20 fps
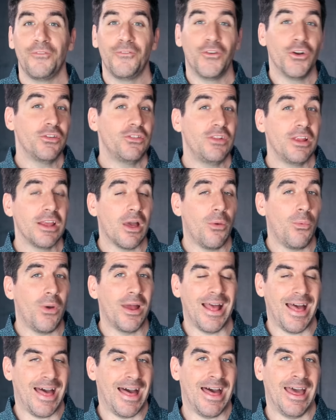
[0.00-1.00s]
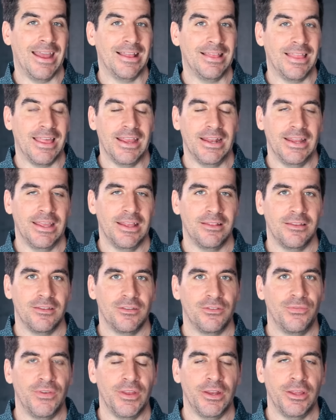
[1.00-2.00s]
first thing I want to highlight in
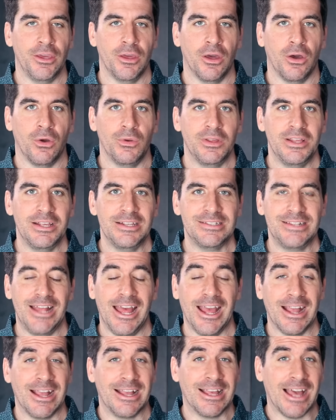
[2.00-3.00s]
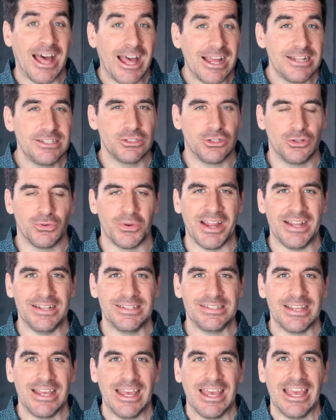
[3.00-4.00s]
this video is that God's
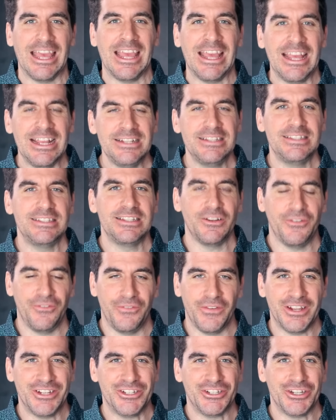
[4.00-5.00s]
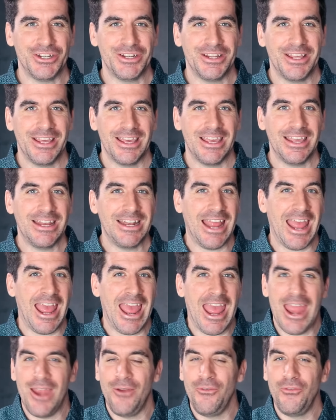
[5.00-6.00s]
grace is sufficient in
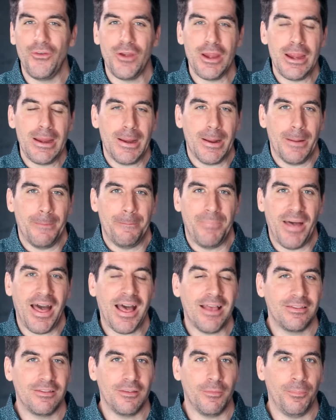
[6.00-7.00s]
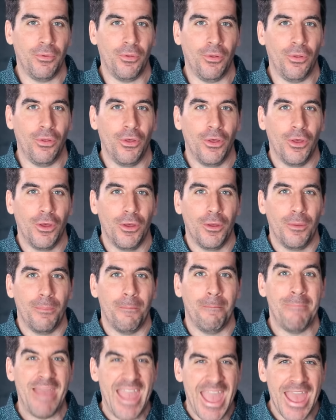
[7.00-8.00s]
every possible
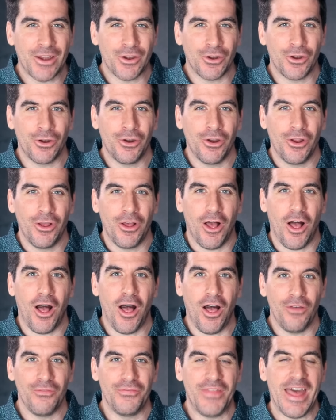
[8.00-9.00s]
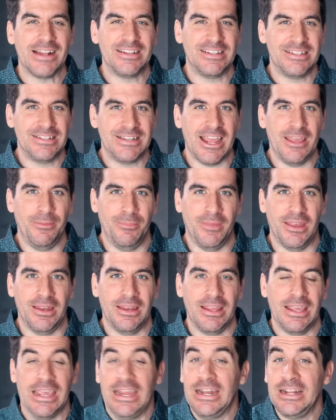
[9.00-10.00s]
manner of that statement.
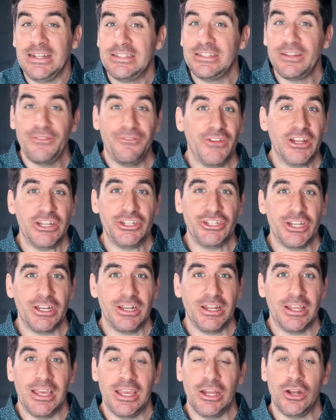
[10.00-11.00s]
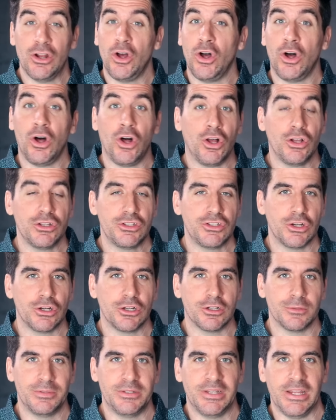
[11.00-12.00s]
It is sufficient in all
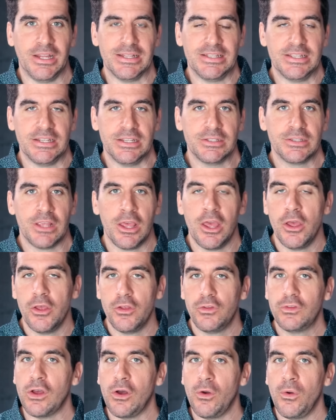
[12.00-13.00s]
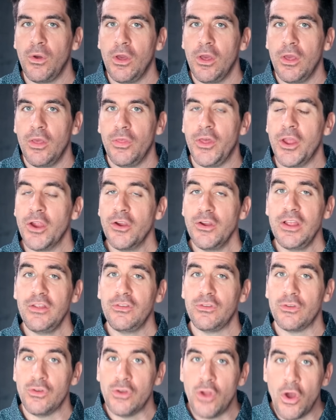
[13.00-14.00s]
circumstances. So there
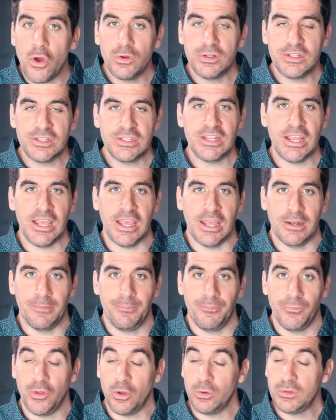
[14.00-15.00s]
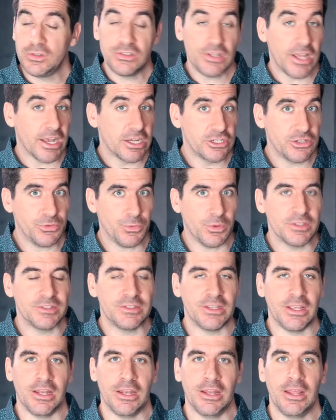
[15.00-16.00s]
is no sin, no sexual
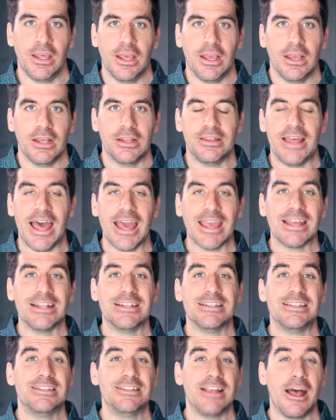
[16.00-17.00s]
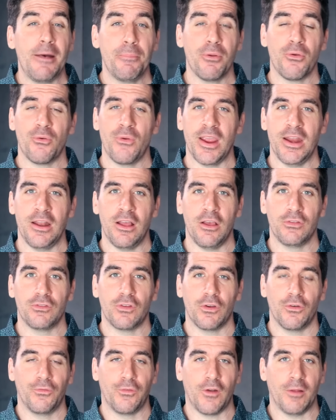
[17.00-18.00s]
sin, that can separate us
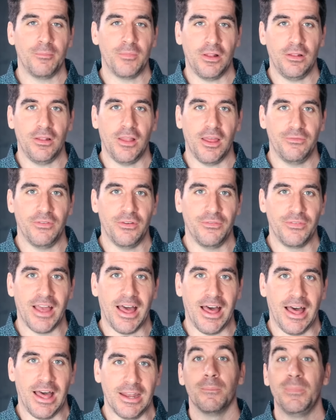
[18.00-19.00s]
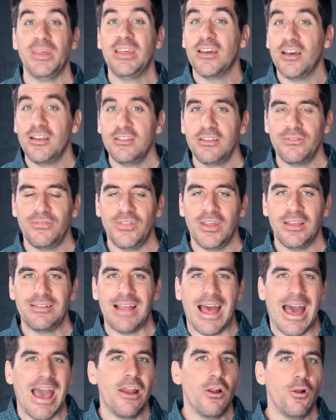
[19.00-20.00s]
from the love of God. Because of this,
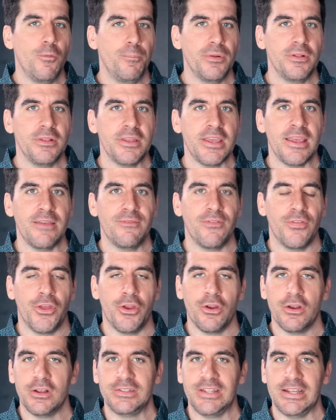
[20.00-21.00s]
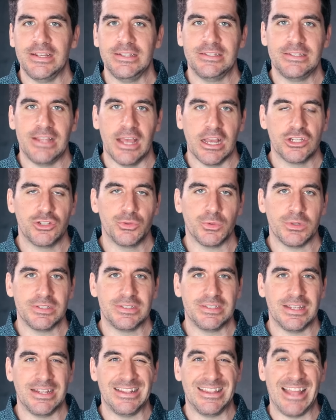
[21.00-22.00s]
I don't believe there is a sexual
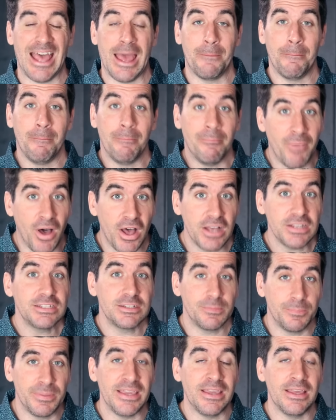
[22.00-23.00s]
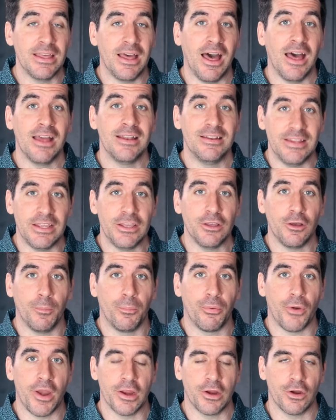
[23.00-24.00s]
sin that must be a deal
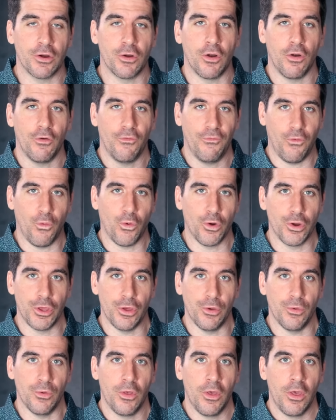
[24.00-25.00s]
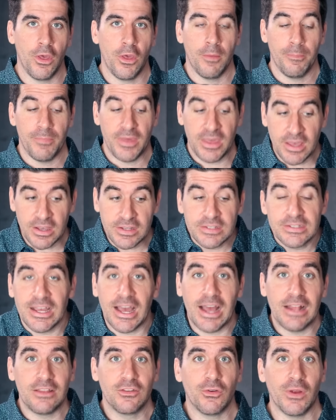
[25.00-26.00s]
breaker for you, because
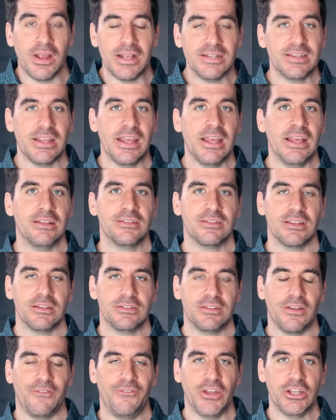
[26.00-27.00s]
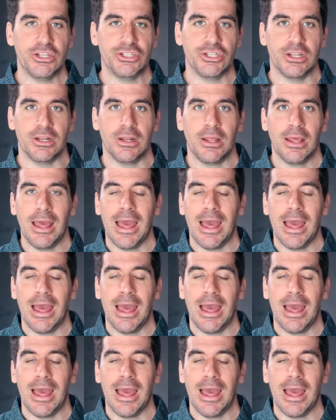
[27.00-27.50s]
God's grace is sufficient.